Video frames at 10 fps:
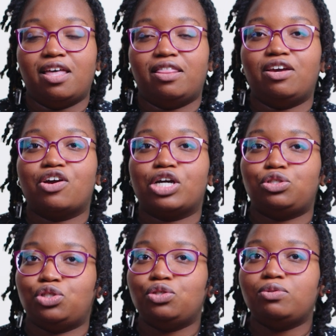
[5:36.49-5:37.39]
There are
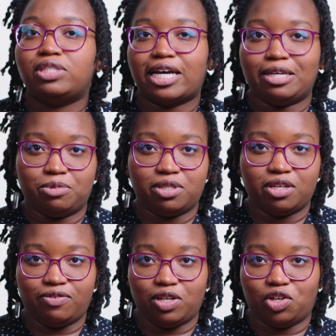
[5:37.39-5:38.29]
two types
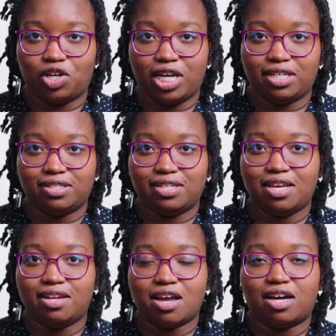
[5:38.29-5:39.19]
of hearings
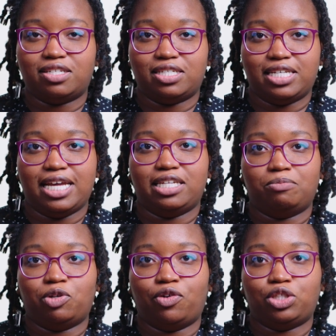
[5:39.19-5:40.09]
in non detained
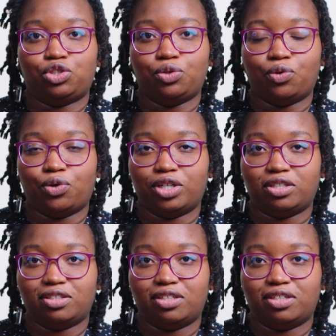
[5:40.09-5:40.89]
immigration court.